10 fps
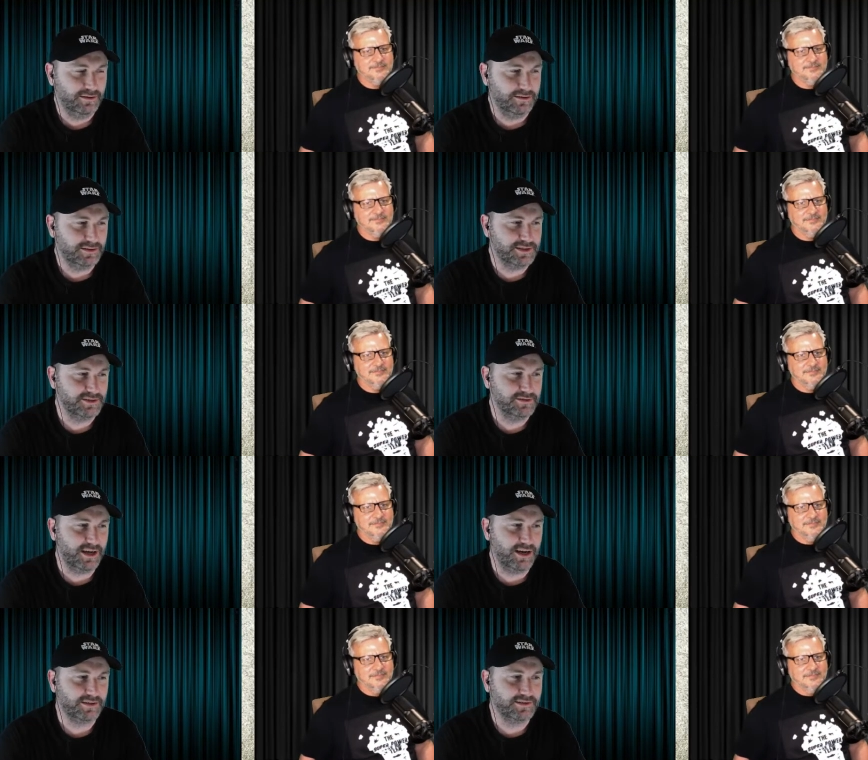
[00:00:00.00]
Speaker 1: the two
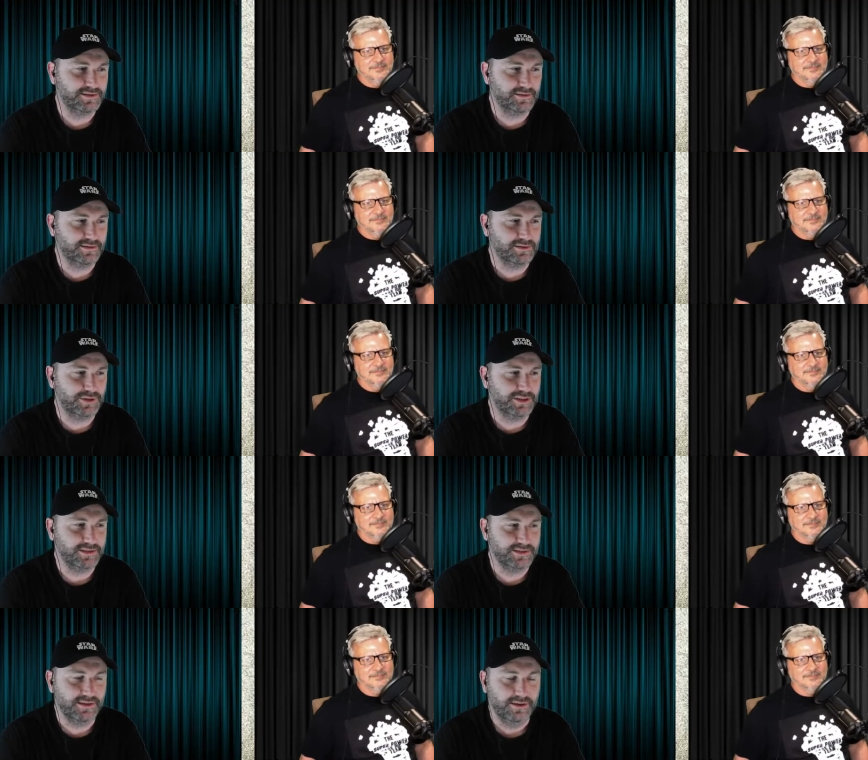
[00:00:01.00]
Hutt
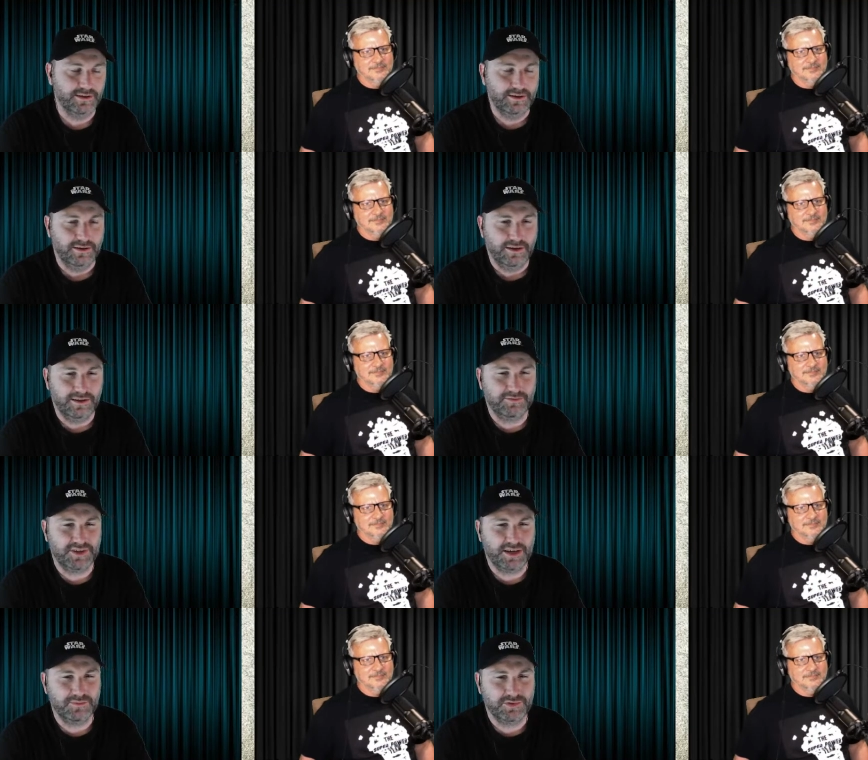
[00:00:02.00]
twins, and they've
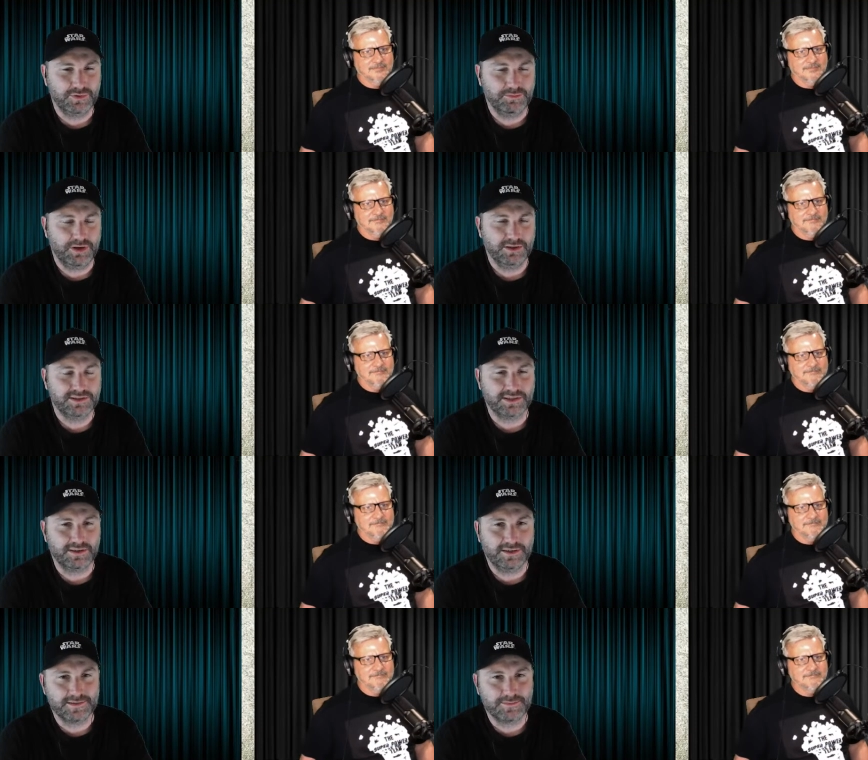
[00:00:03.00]
come to
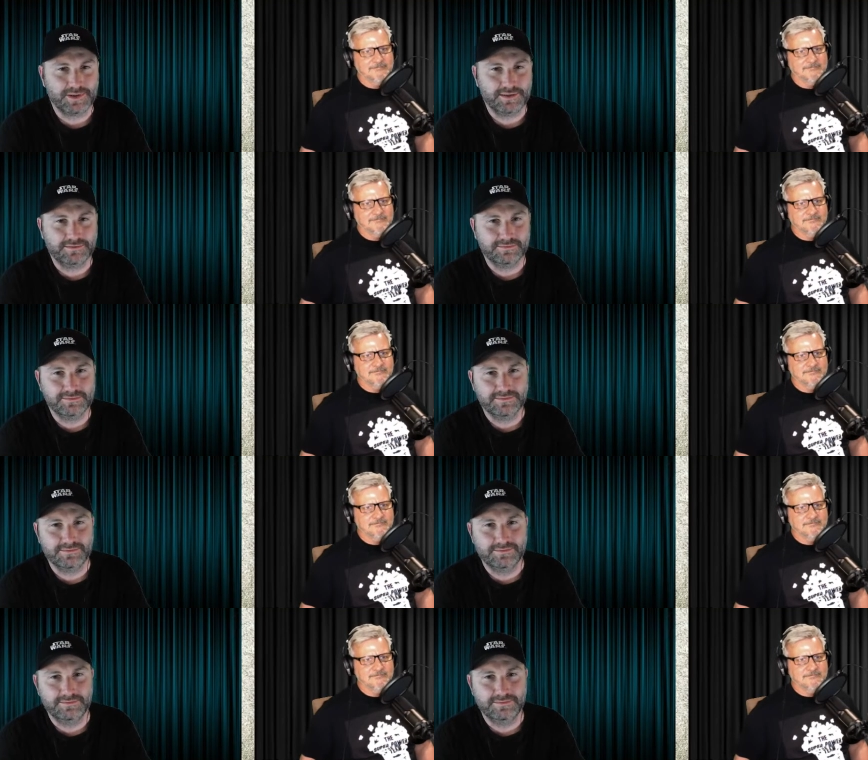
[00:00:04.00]
apologize about
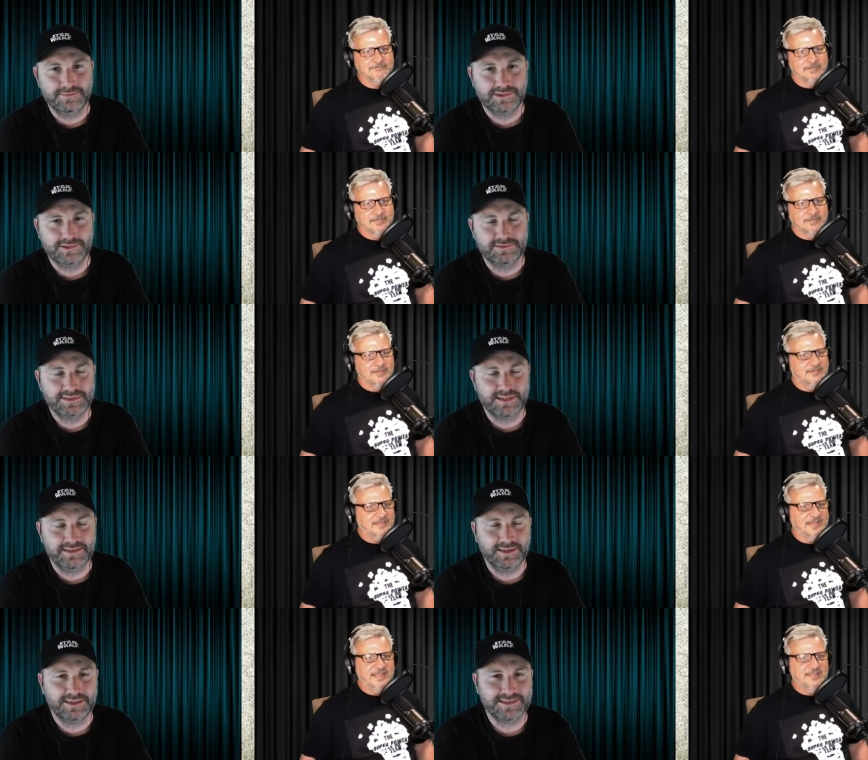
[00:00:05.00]

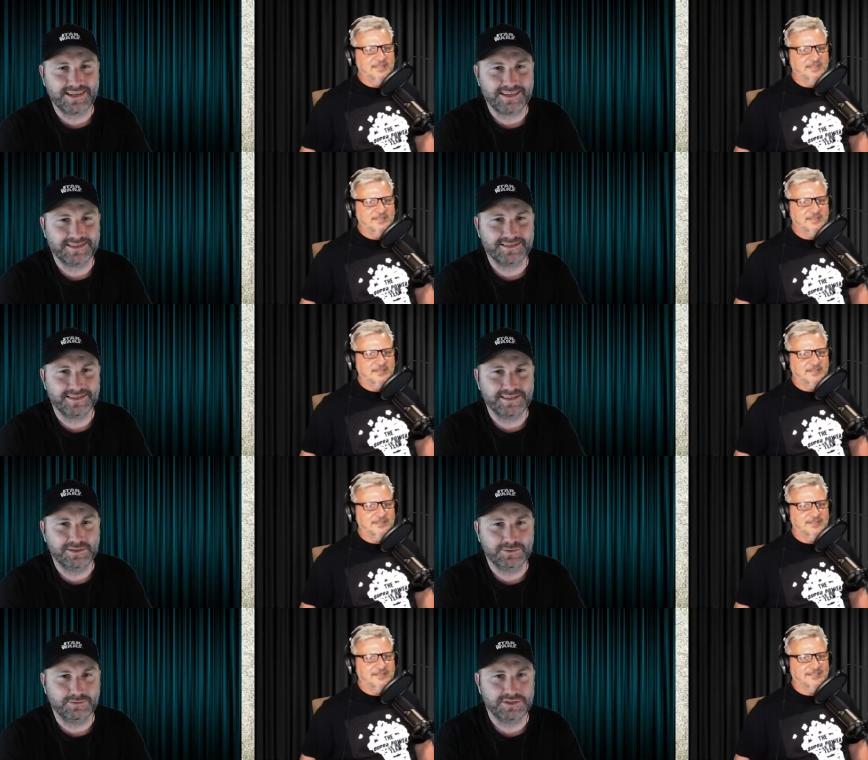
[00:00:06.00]
sending an assassin to
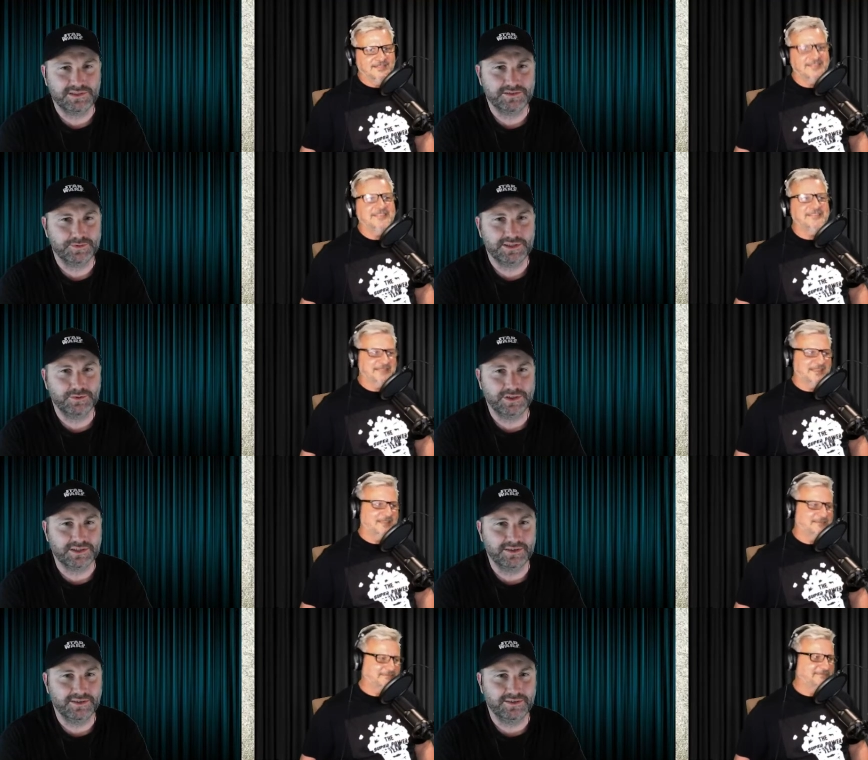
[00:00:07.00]
kill them, which is pretty quick yeah.
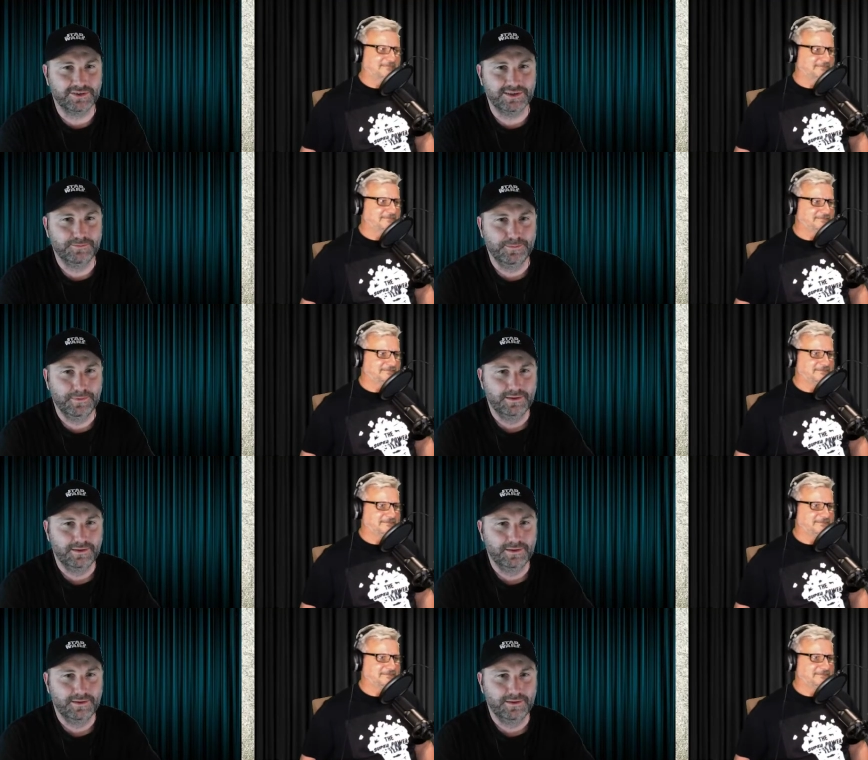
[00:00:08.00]
turnaround.